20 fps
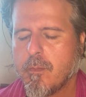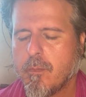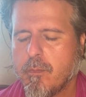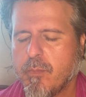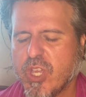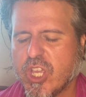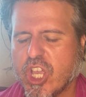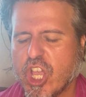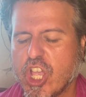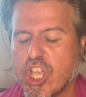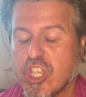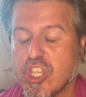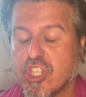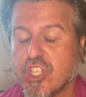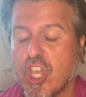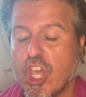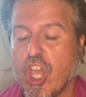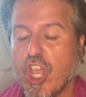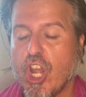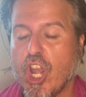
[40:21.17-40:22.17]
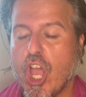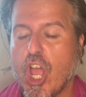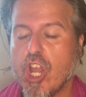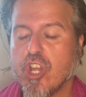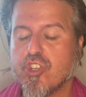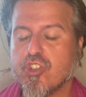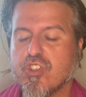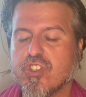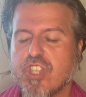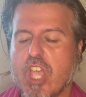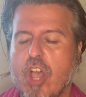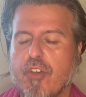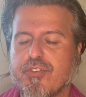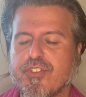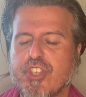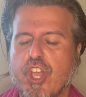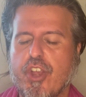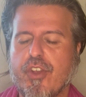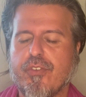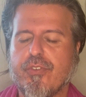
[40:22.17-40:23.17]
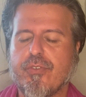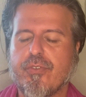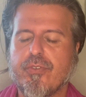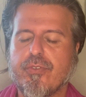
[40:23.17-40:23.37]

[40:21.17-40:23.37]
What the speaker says: because they learn to self-serve.